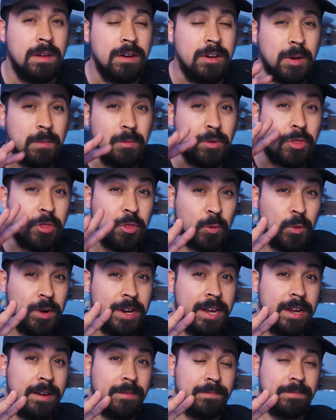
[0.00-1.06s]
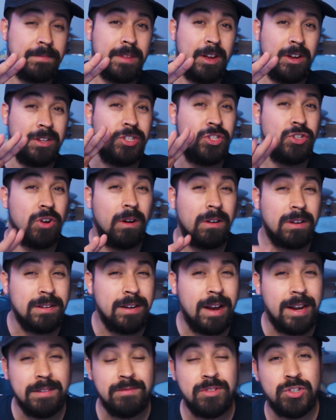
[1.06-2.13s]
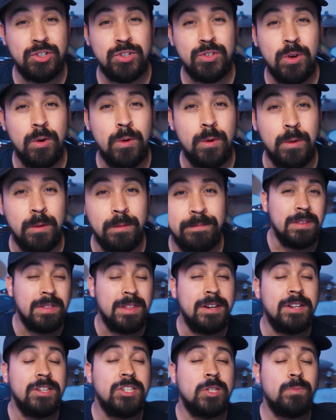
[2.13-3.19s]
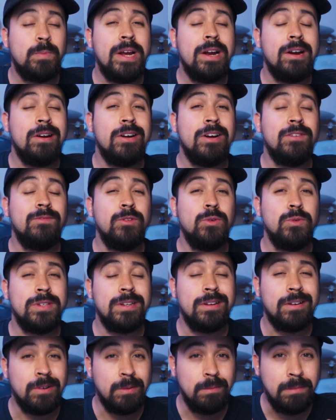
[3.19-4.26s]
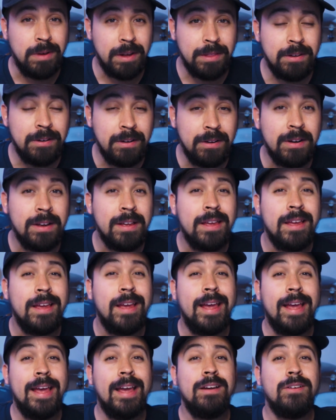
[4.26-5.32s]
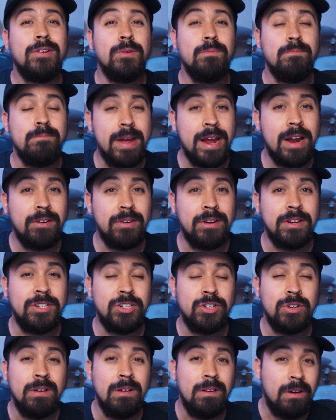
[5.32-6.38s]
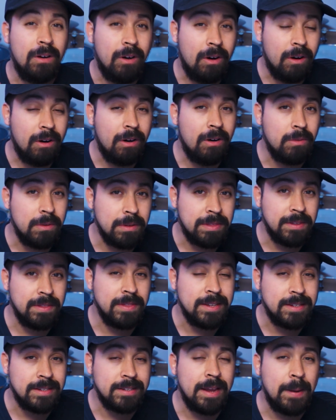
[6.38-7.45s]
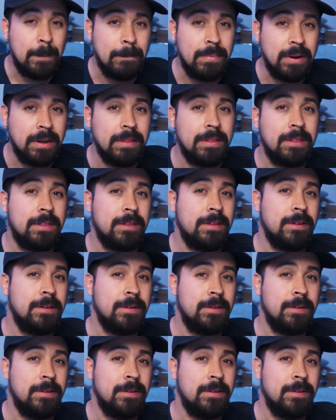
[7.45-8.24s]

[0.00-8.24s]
Number 3, a dark night of the soul, the despair of losing her mother and her marriage all within the same month.